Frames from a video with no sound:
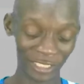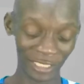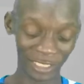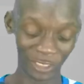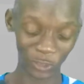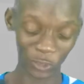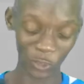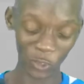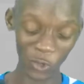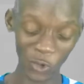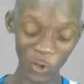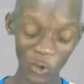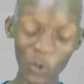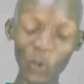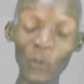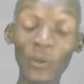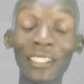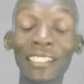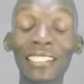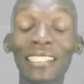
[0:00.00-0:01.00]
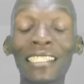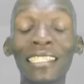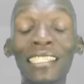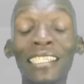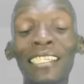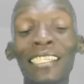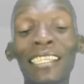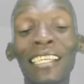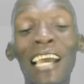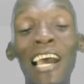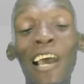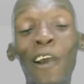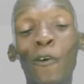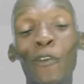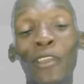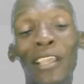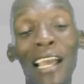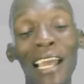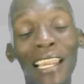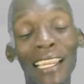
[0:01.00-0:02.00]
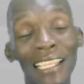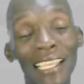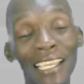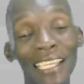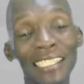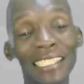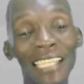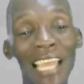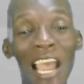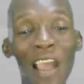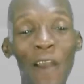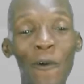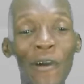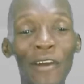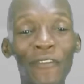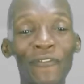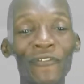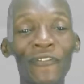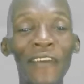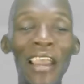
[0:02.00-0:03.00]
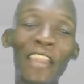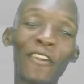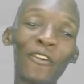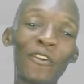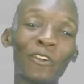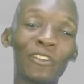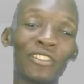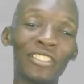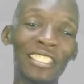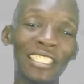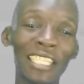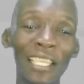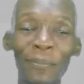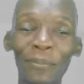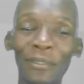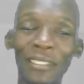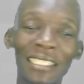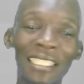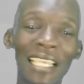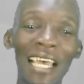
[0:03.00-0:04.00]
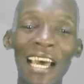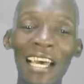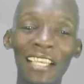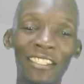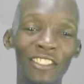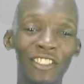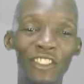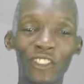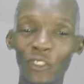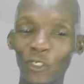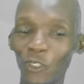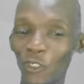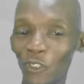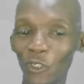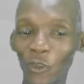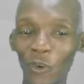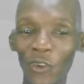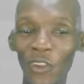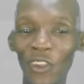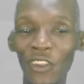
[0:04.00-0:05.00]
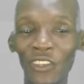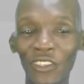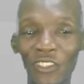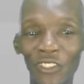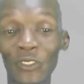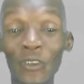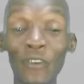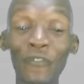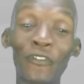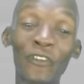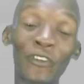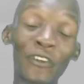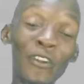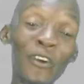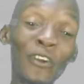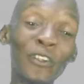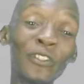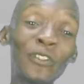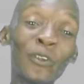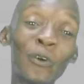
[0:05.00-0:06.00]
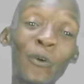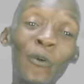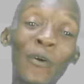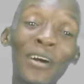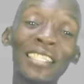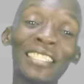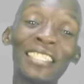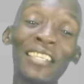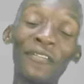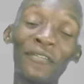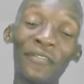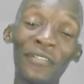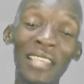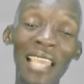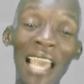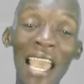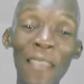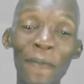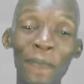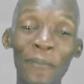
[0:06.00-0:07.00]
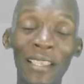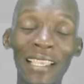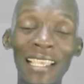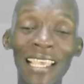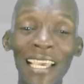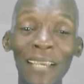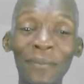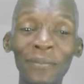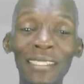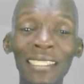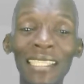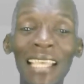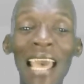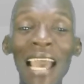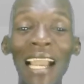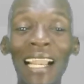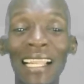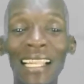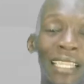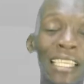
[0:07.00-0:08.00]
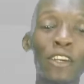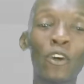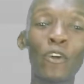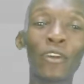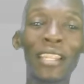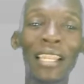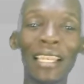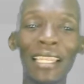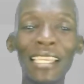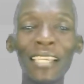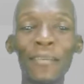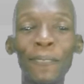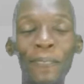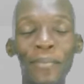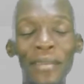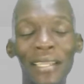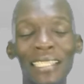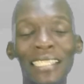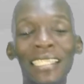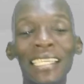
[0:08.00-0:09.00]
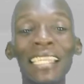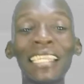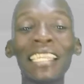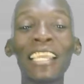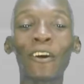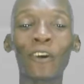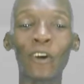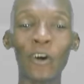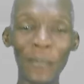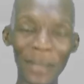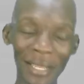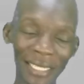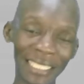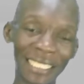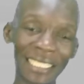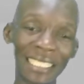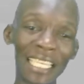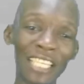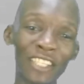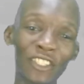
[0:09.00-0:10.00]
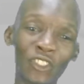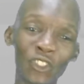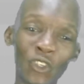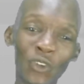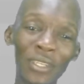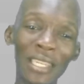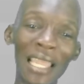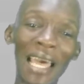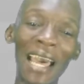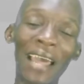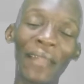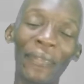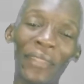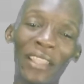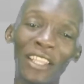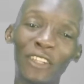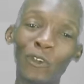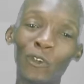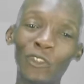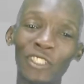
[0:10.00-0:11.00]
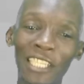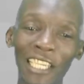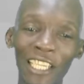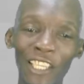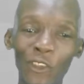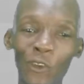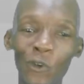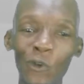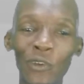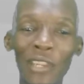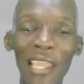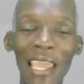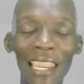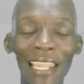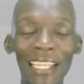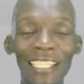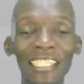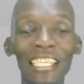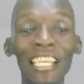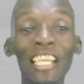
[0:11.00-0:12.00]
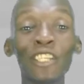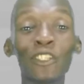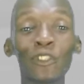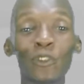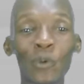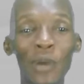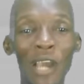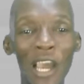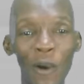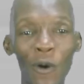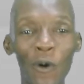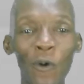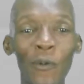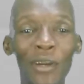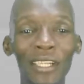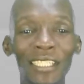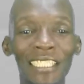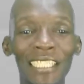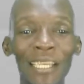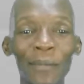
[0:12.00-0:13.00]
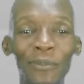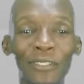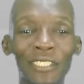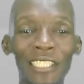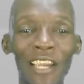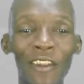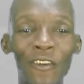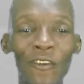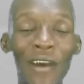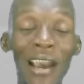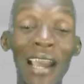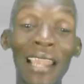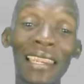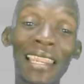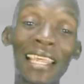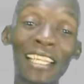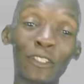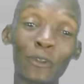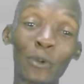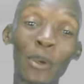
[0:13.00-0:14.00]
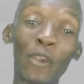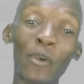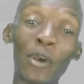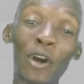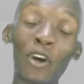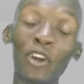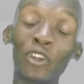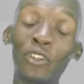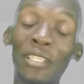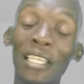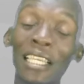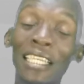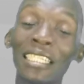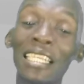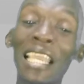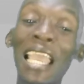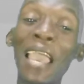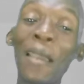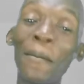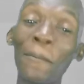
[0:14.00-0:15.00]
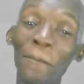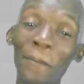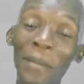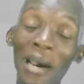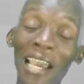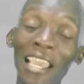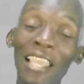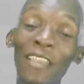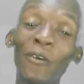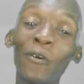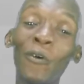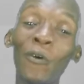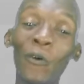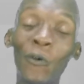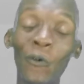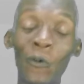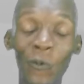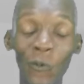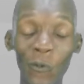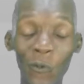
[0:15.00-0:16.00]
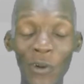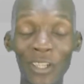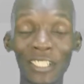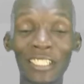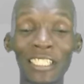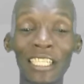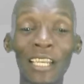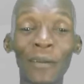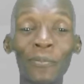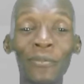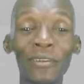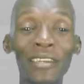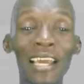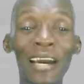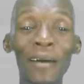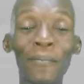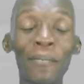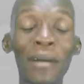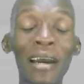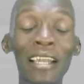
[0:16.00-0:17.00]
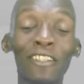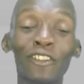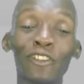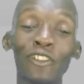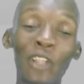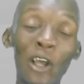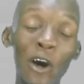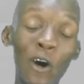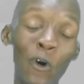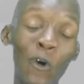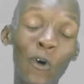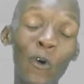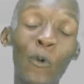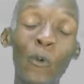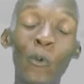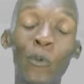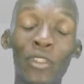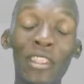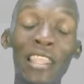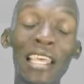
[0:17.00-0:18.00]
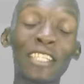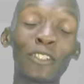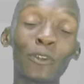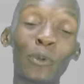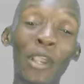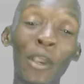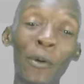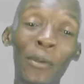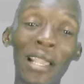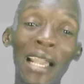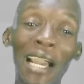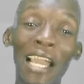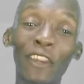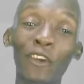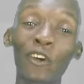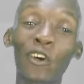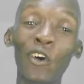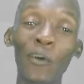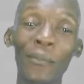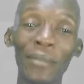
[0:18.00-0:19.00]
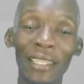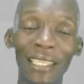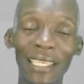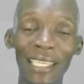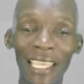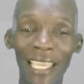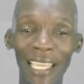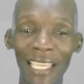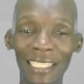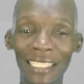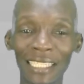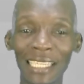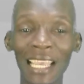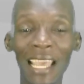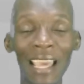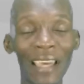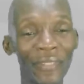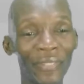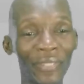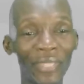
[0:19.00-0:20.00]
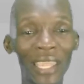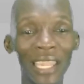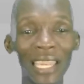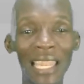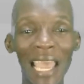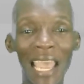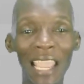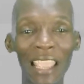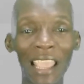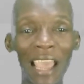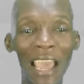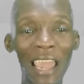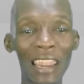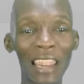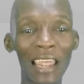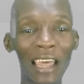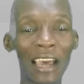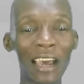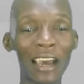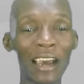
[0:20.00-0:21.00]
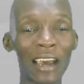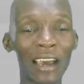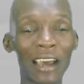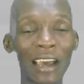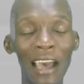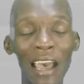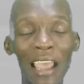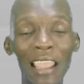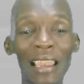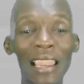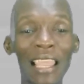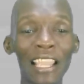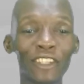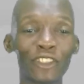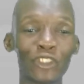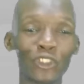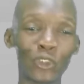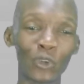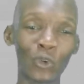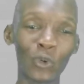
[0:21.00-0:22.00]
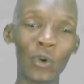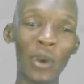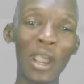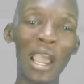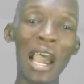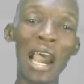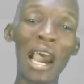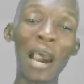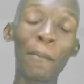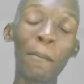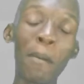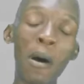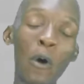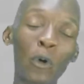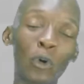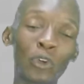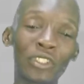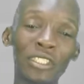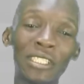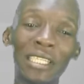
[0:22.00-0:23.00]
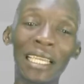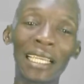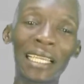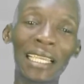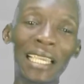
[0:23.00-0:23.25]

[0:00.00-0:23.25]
And so we see how we can get our final tips as usual. So for those who want the VIP games, click on the link pinned in the comment section and it will take you direct to our WhatsApp channel, and that's where you're going to get my WhatsApp number, or that's where we can communicate. Then I highlight you about the